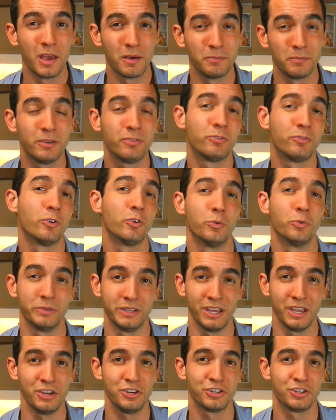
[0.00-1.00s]
before
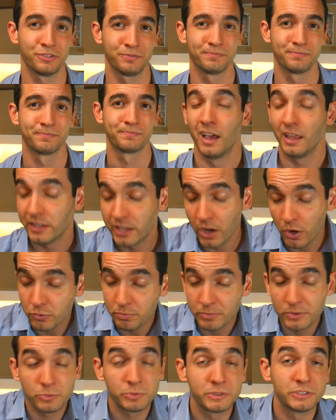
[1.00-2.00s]
nomination. And the
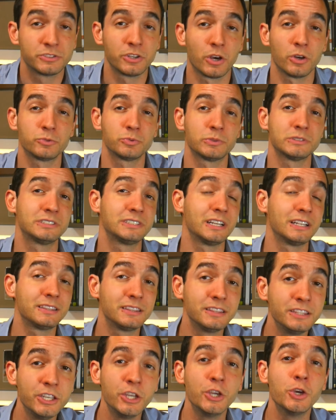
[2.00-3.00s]
ultimate result was that
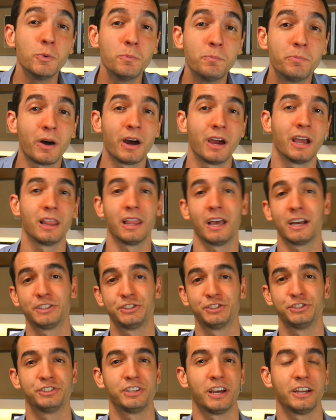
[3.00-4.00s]
new
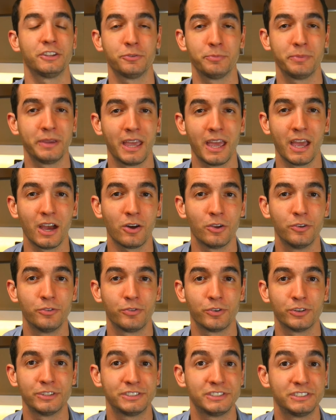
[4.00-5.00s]
by-elections had to be held
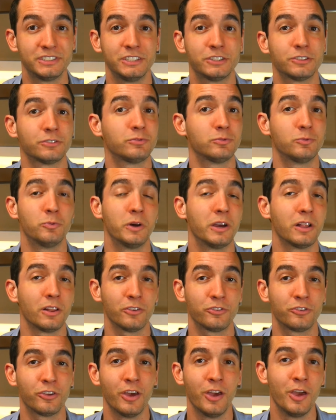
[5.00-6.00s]
for the seat of
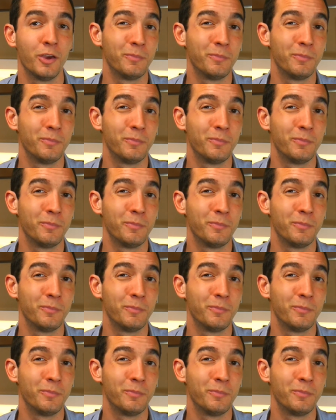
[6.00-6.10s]
Wales